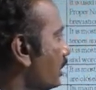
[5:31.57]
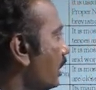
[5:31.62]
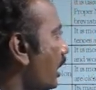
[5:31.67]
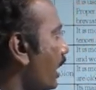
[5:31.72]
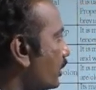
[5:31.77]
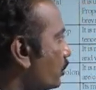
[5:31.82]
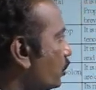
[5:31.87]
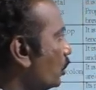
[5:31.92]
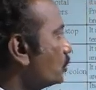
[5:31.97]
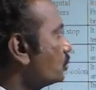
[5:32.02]

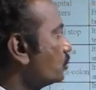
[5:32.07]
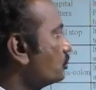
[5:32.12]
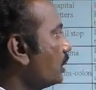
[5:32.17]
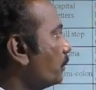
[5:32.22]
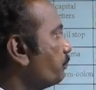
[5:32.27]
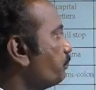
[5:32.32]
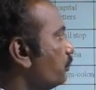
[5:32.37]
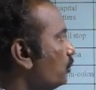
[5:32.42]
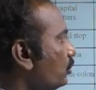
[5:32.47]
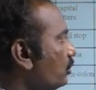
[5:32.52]
I go to the
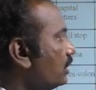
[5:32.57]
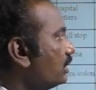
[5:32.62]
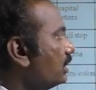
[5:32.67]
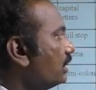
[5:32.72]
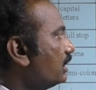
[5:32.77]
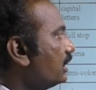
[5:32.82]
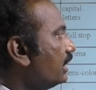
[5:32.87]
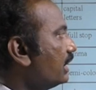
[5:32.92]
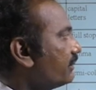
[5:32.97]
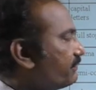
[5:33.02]
pool
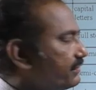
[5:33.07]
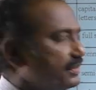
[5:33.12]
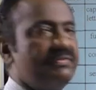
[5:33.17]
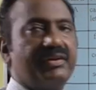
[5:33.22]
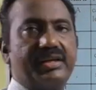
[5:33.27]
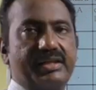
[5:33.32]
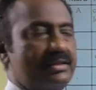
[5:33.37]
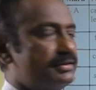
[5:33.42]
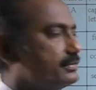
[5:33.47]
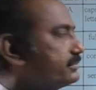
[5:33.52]
every
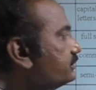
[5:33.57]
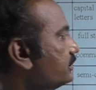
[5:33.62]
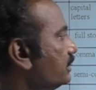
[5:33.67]
week.